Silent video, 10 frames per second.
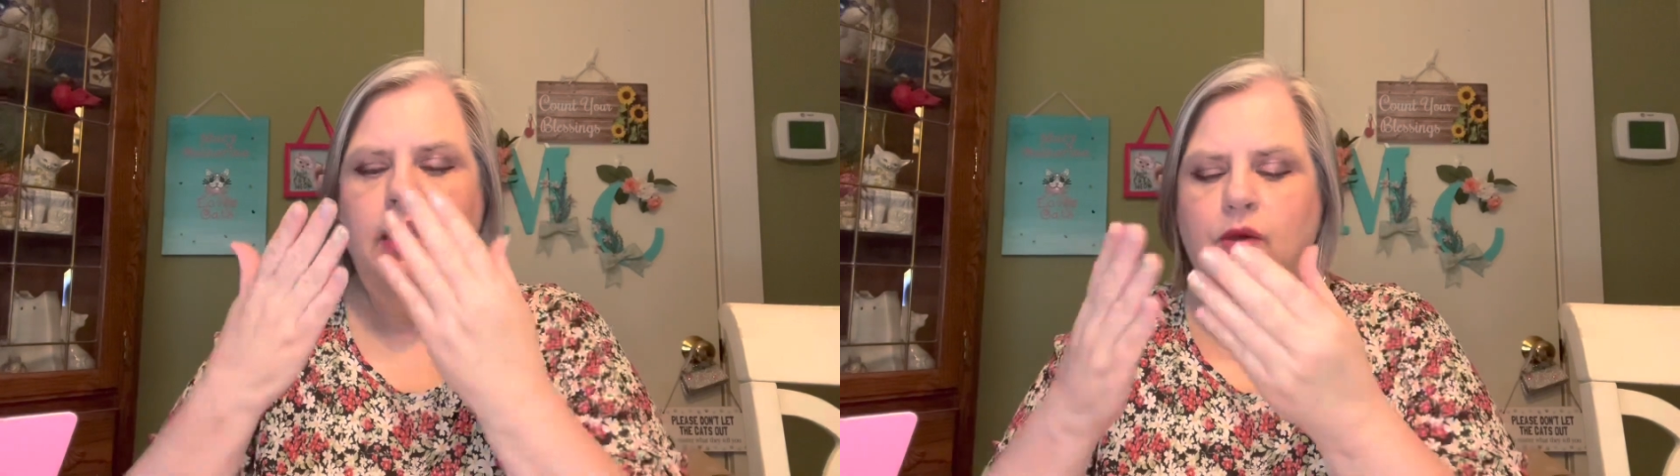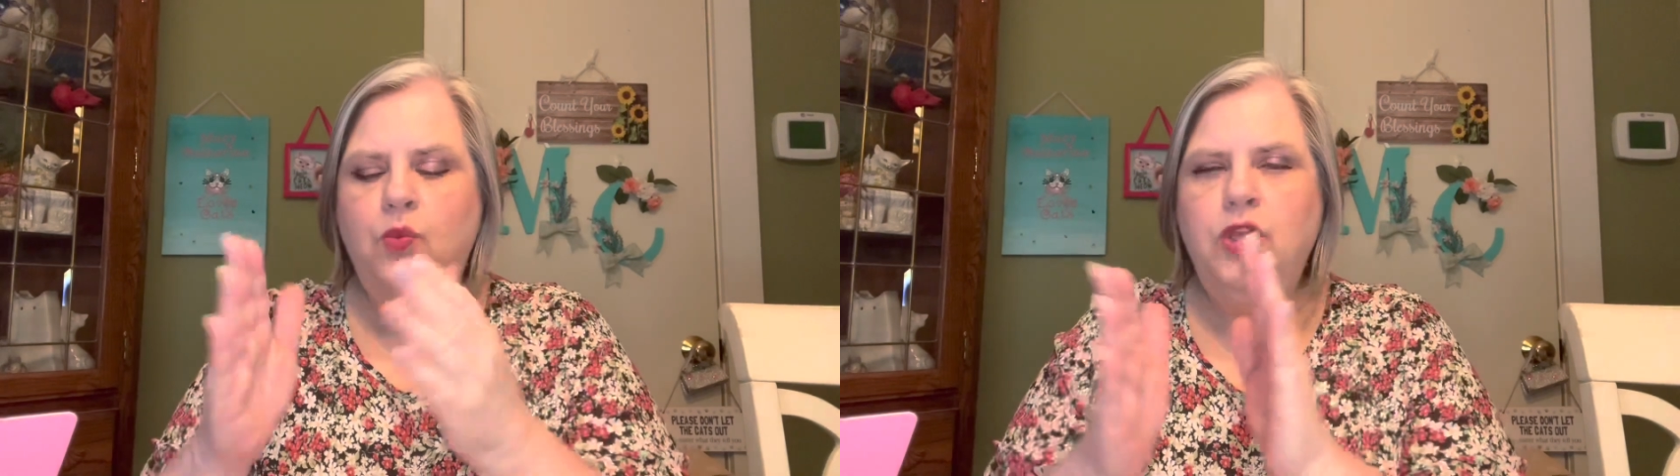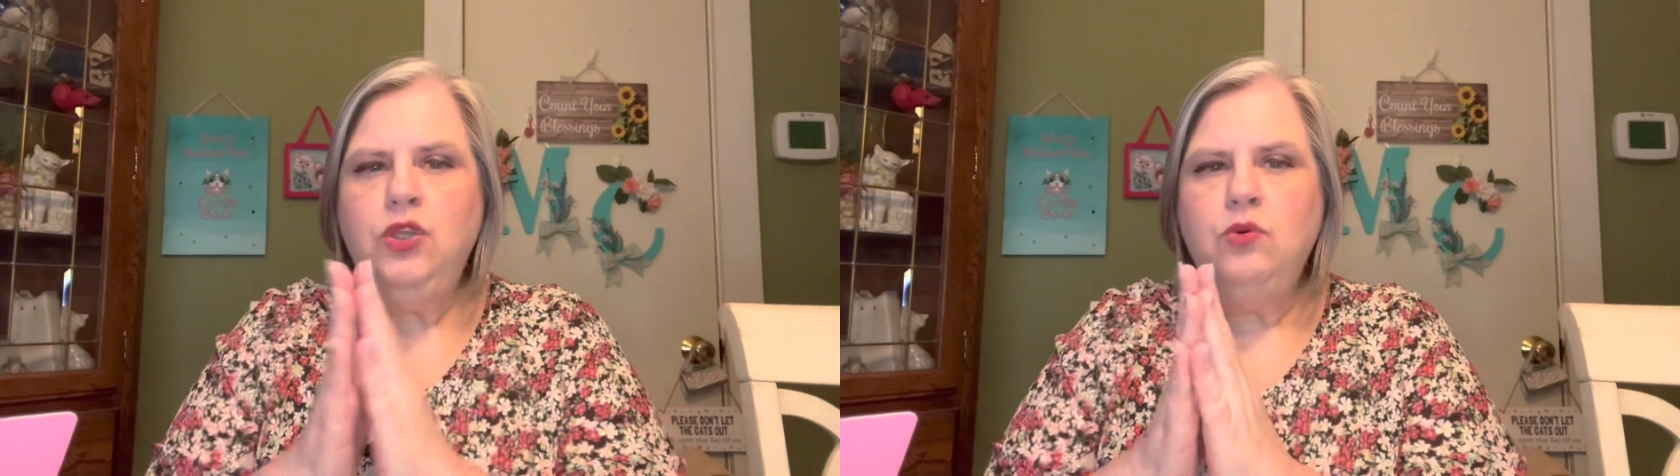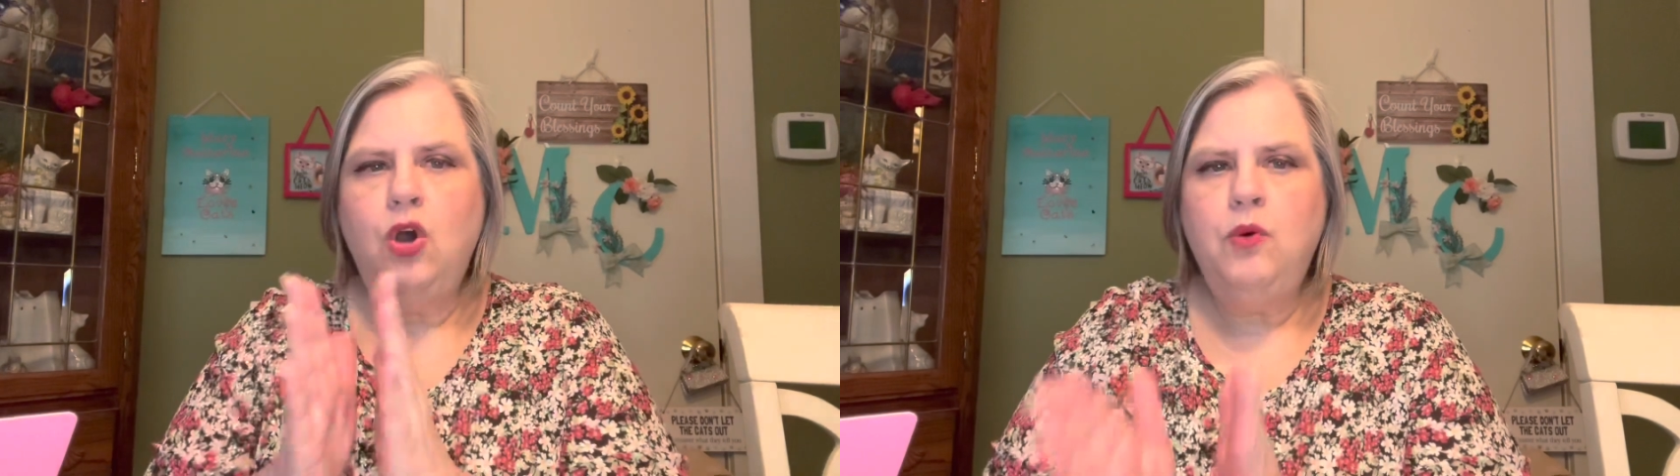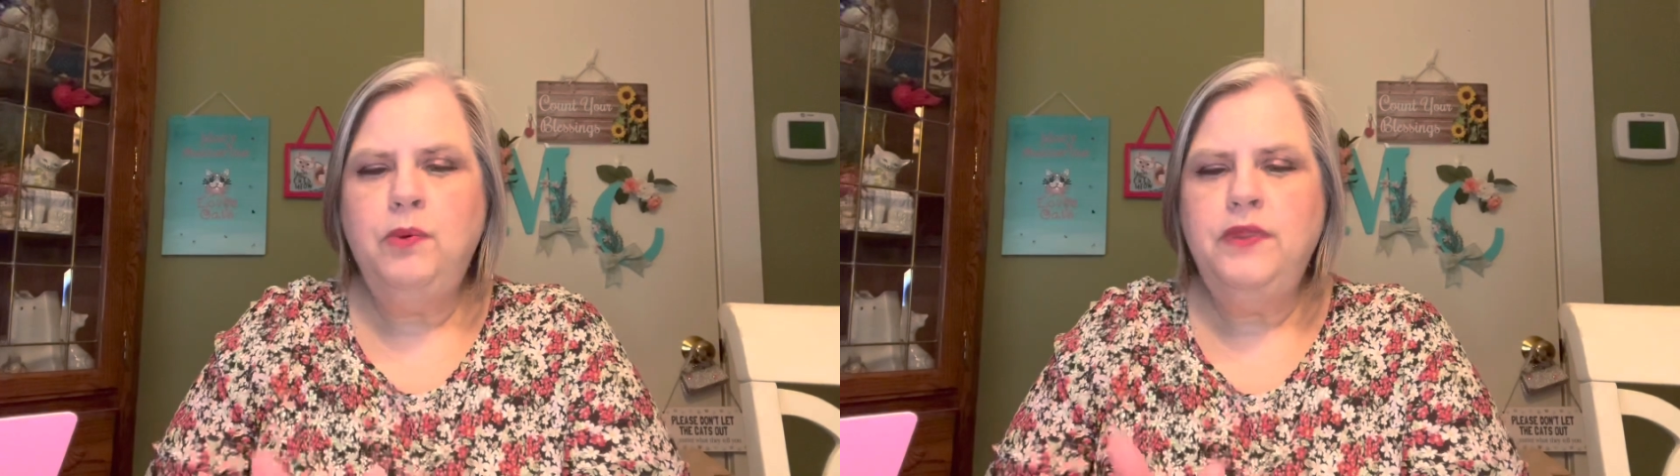When you
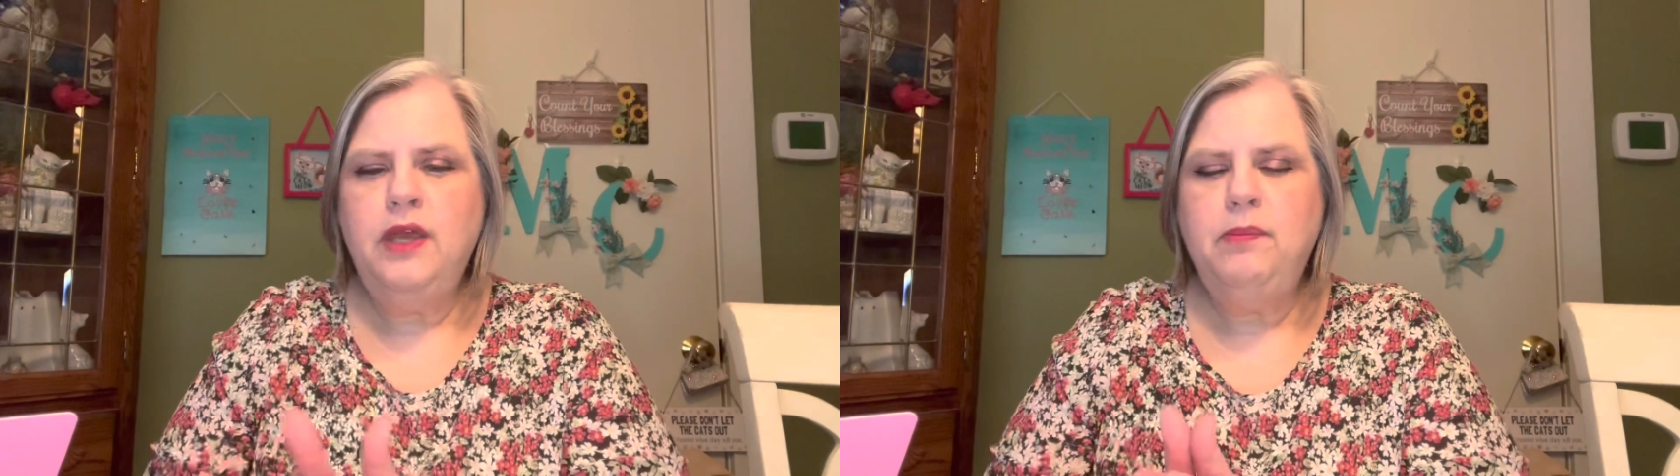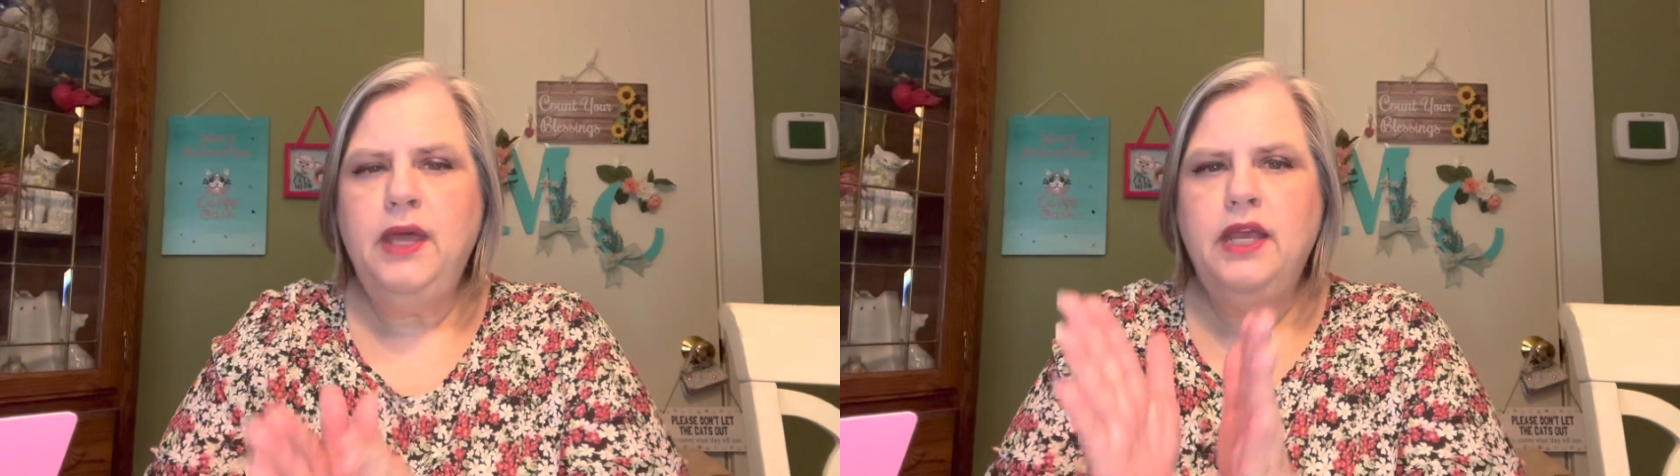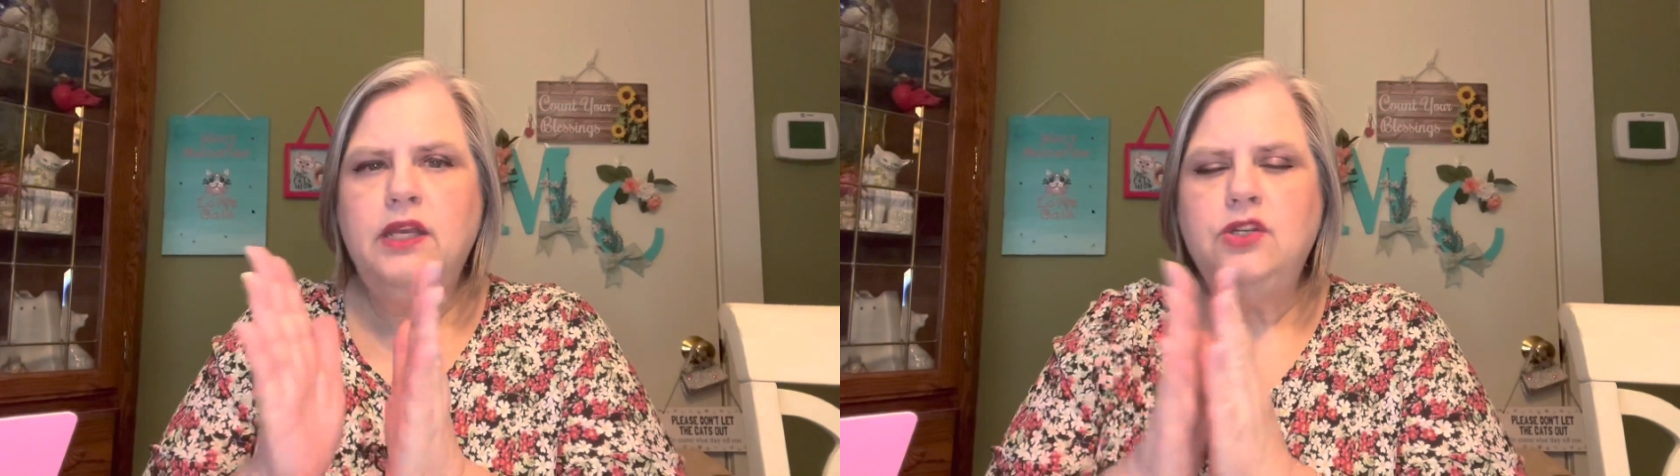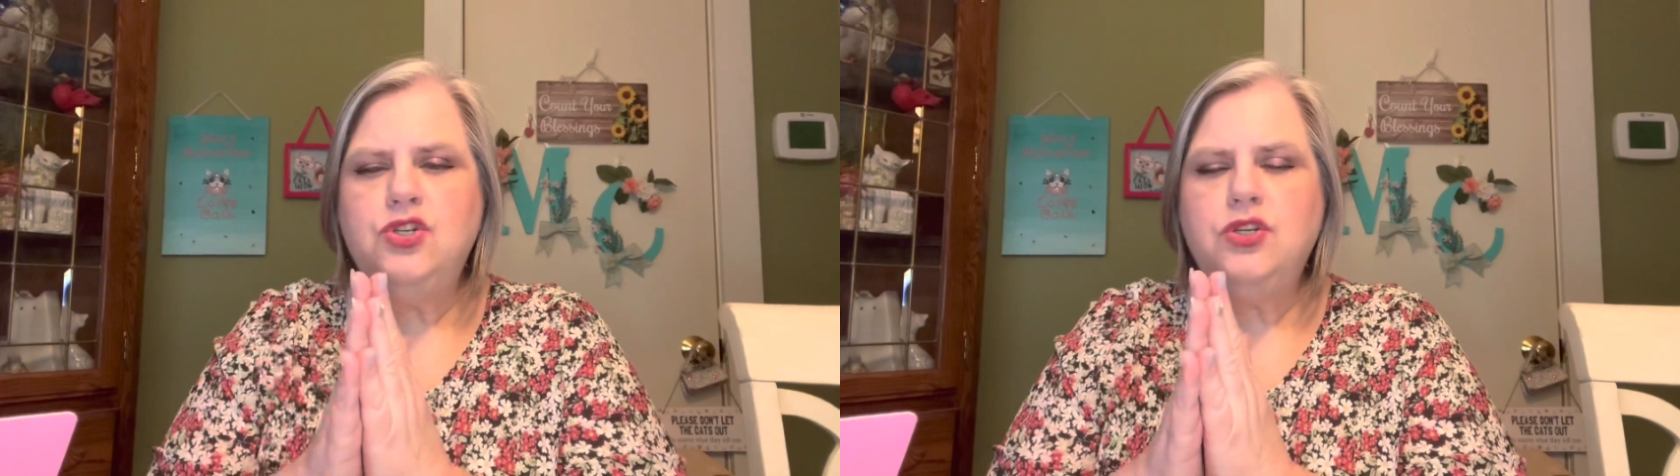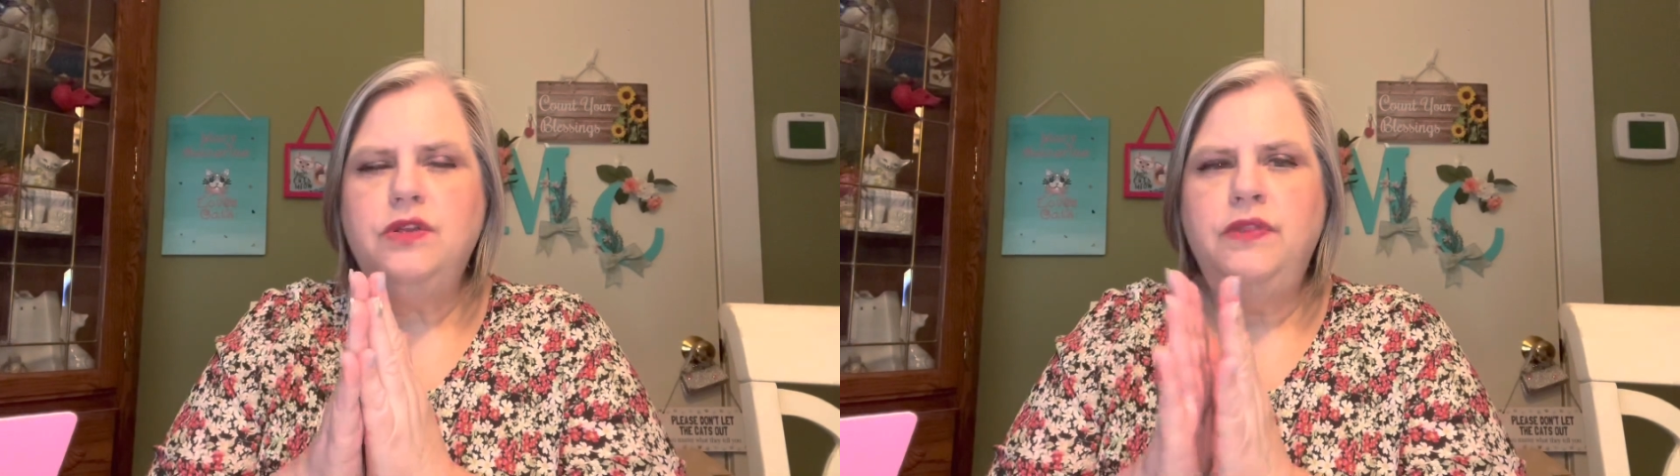open that package,